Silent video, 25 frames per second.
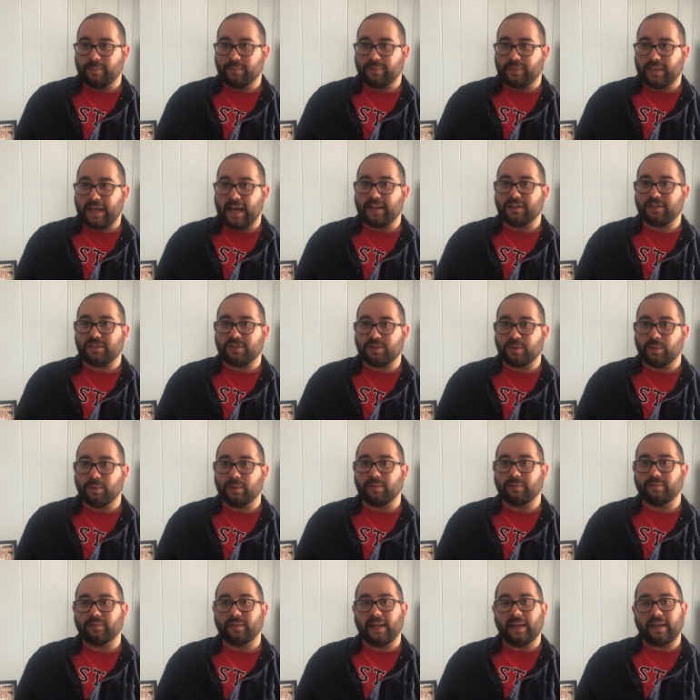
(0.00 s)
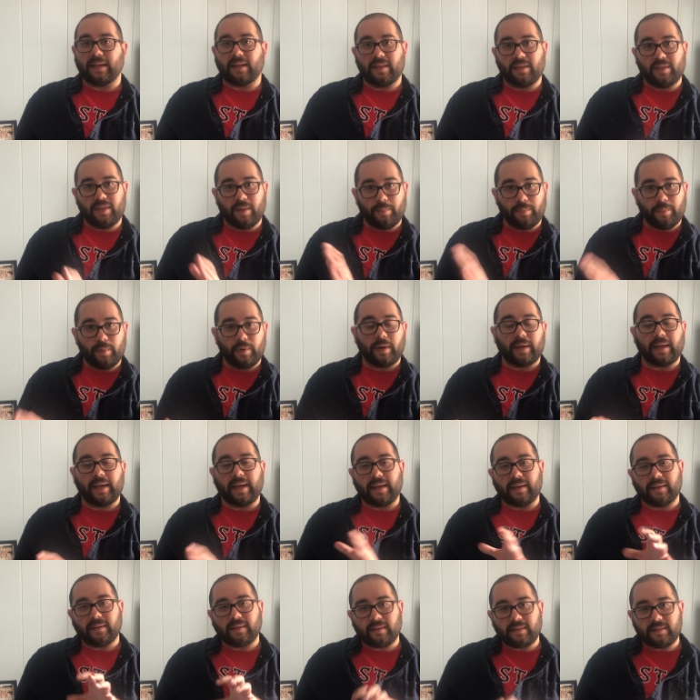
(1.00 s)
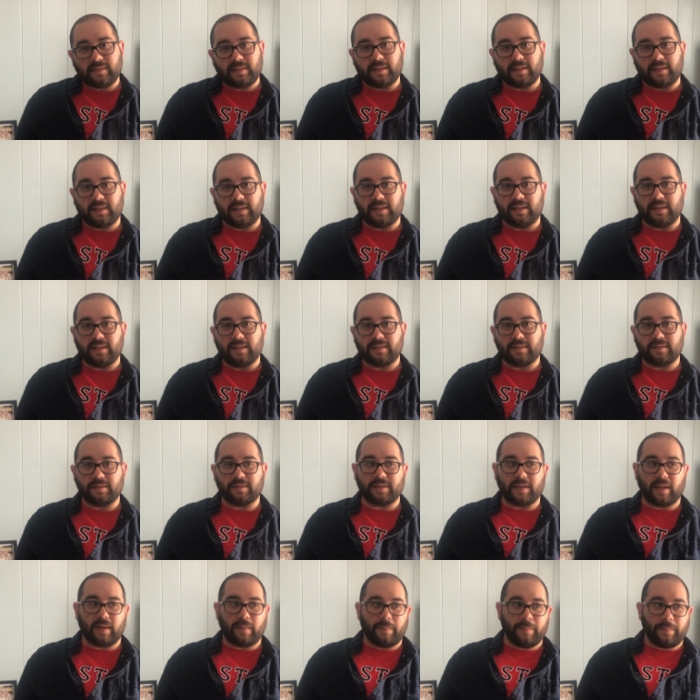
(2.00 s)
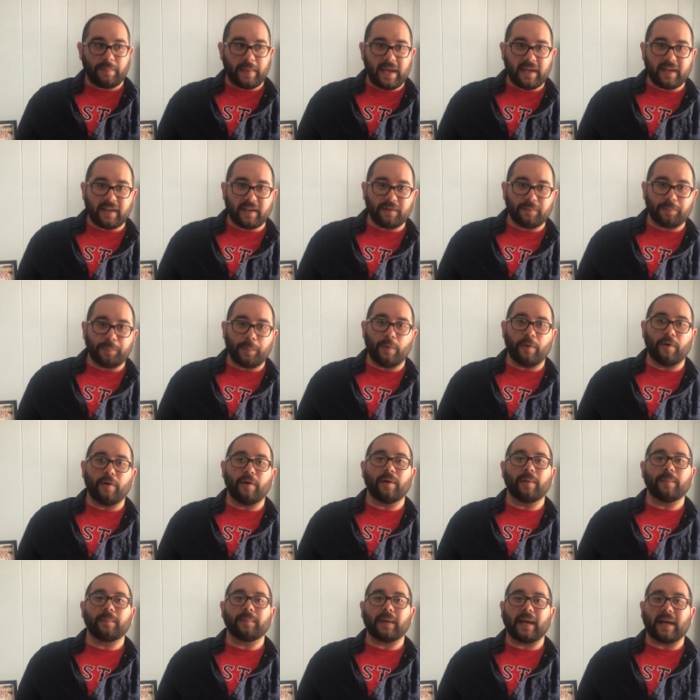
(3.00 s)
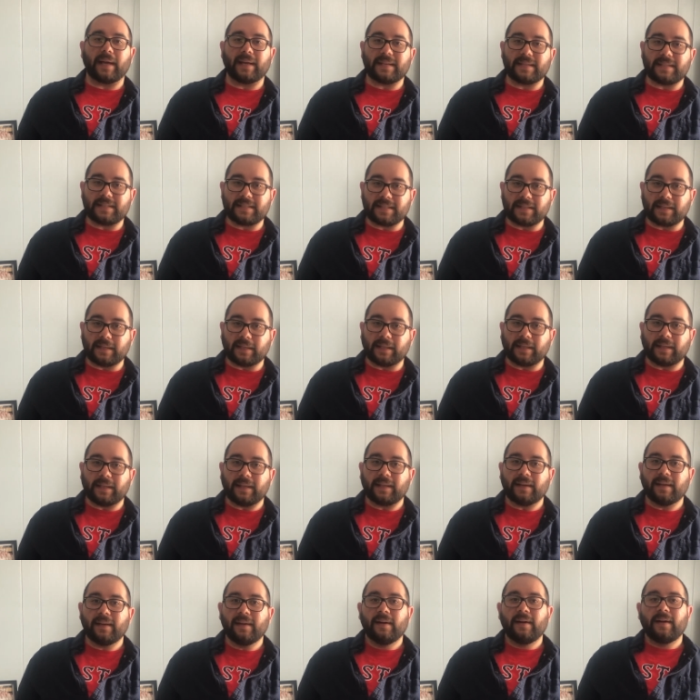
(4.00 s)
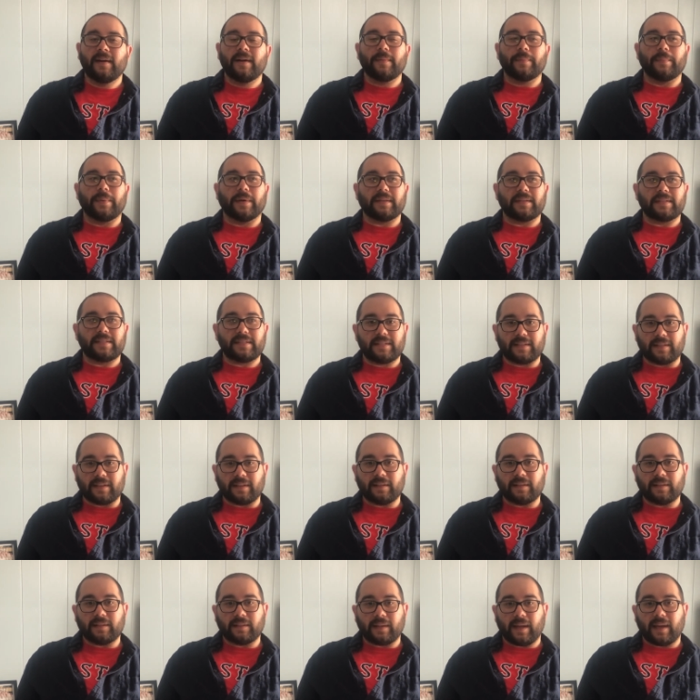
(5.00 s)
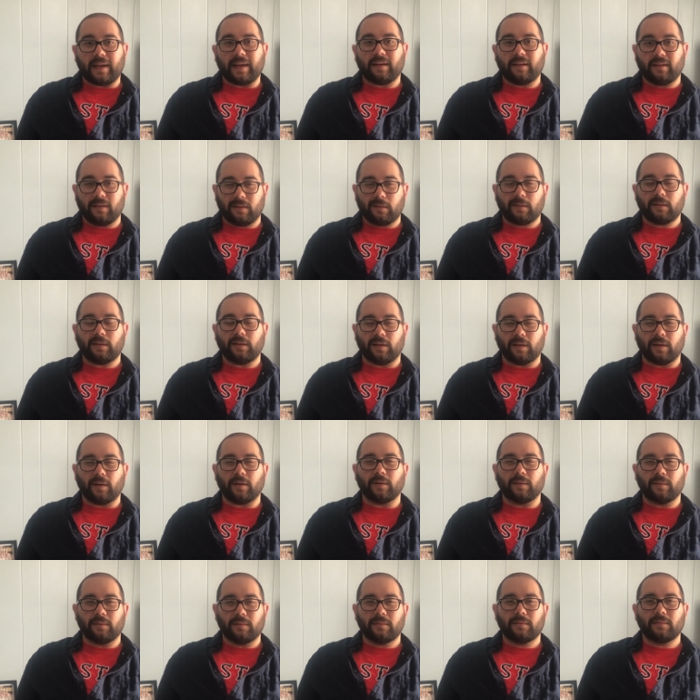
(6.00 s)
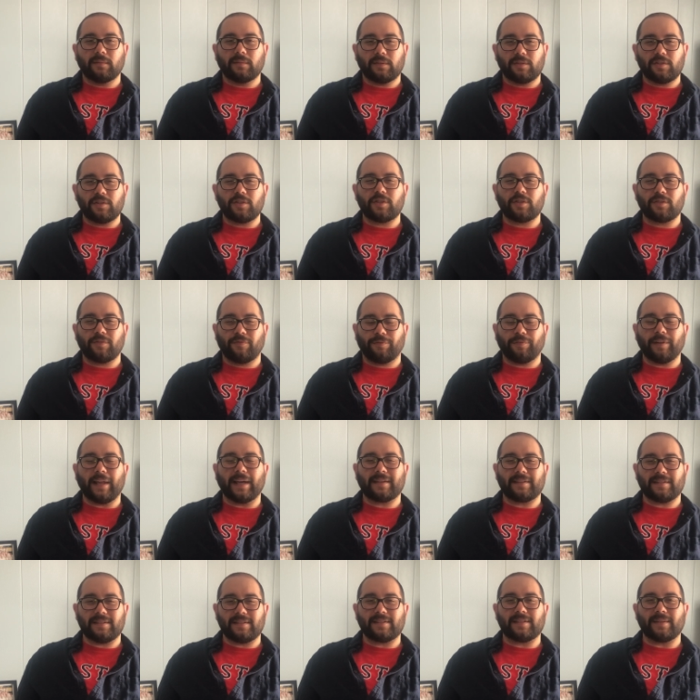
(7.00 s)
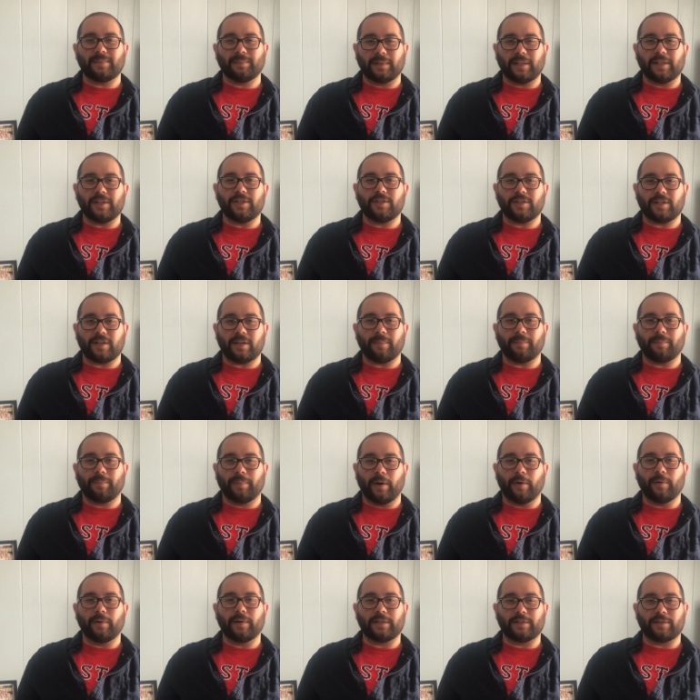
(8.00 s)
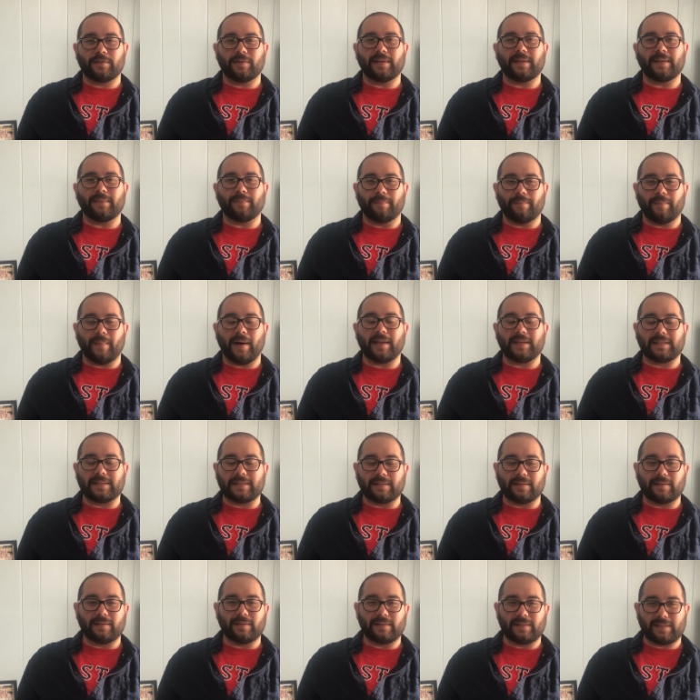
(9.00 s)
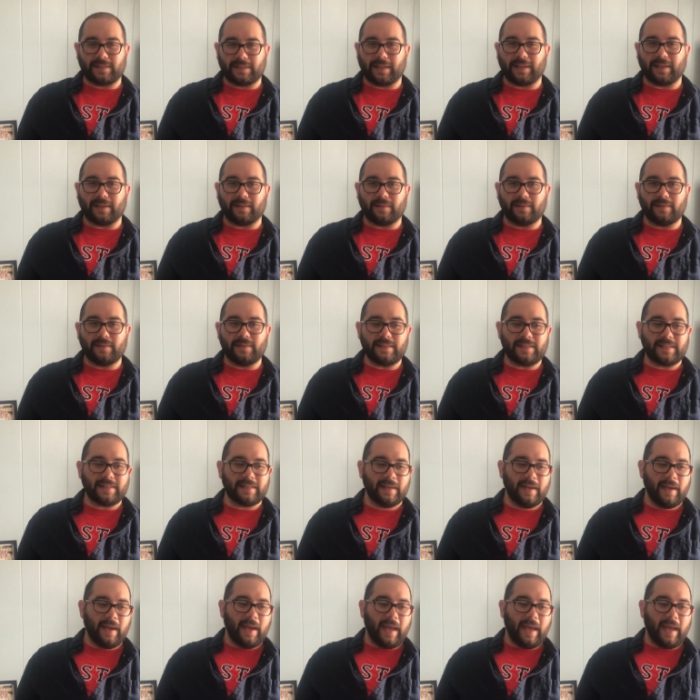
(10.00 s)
That's sort of like the bookend to these. It's like bacon poem, kind of silly, but still like, flexing some legit poetry muscle skills.